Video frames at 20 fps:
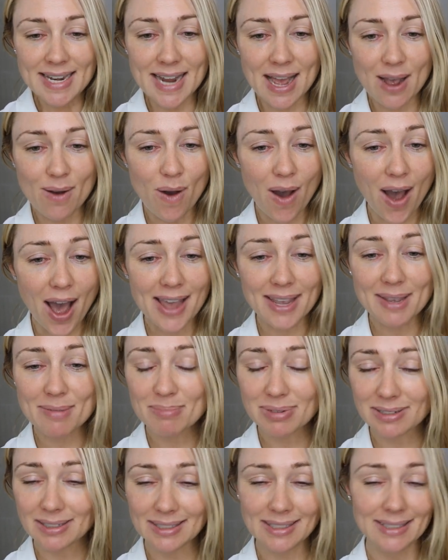Now, I
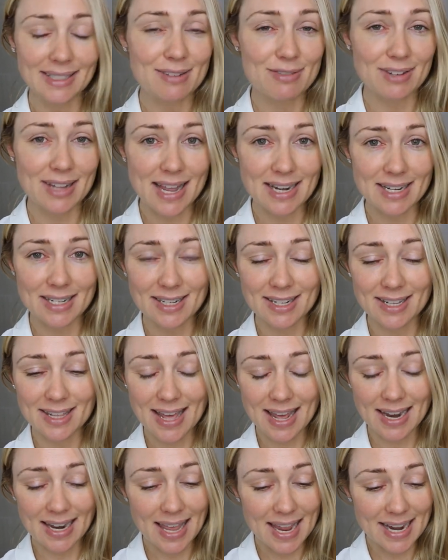completely related to
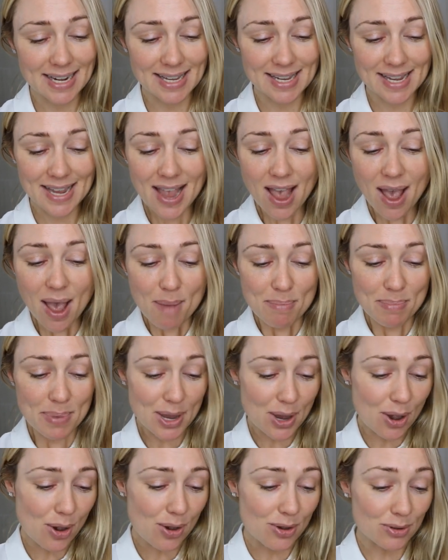that lady,
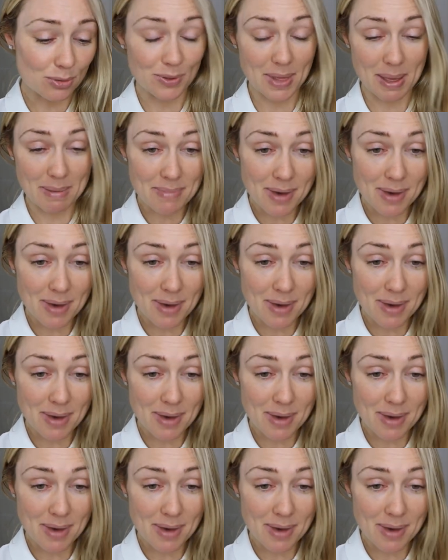because